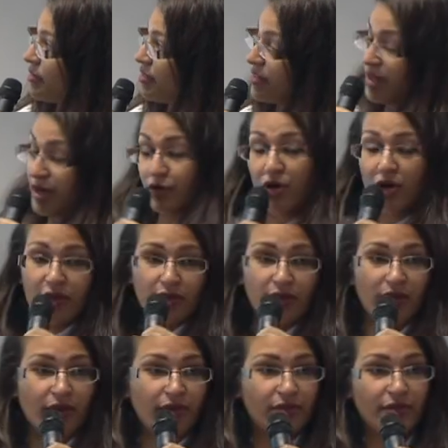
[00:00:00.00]
they're
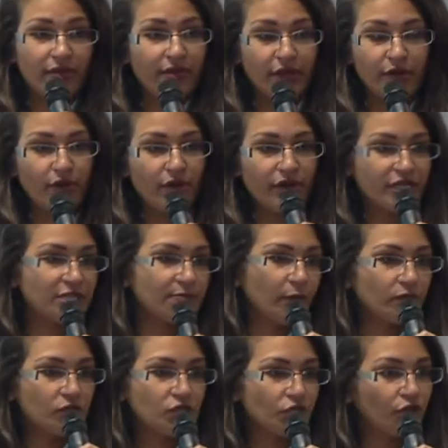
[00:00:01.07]
not
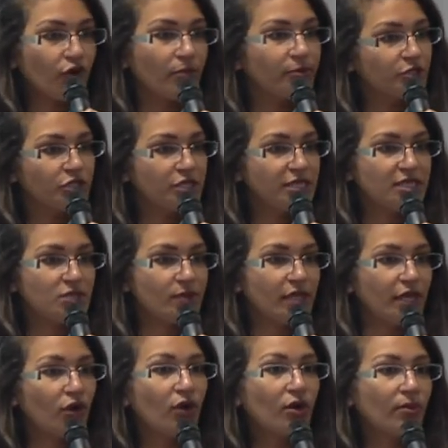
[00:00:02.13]
exposed to good opportunities when
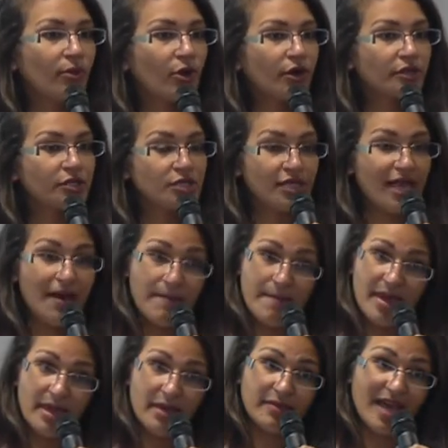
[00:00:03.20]
they go abroad. So
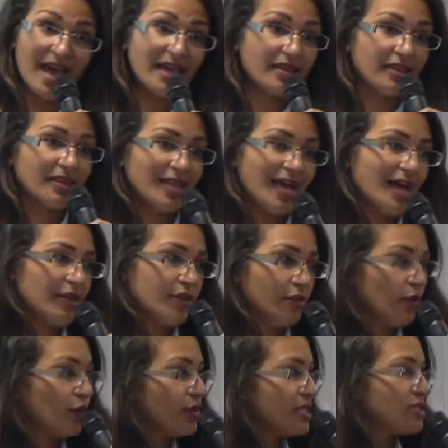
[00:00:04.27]

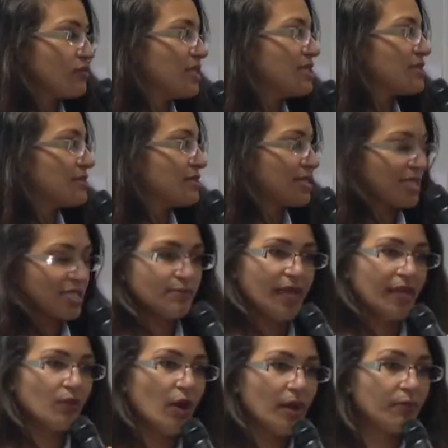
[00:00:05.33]
all these reasons
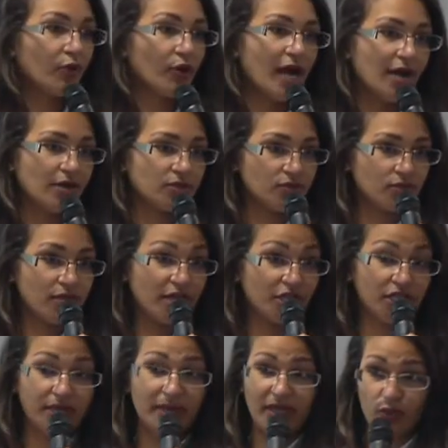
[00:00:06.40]
explain why poor households are
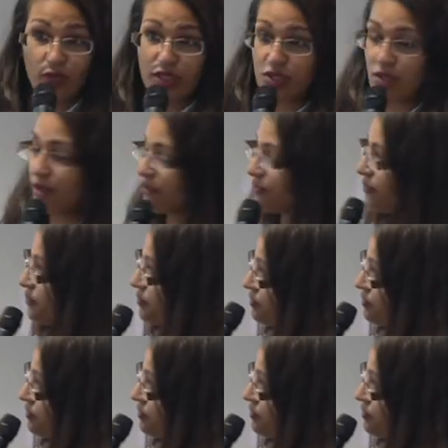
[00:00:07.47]
actually made worse off.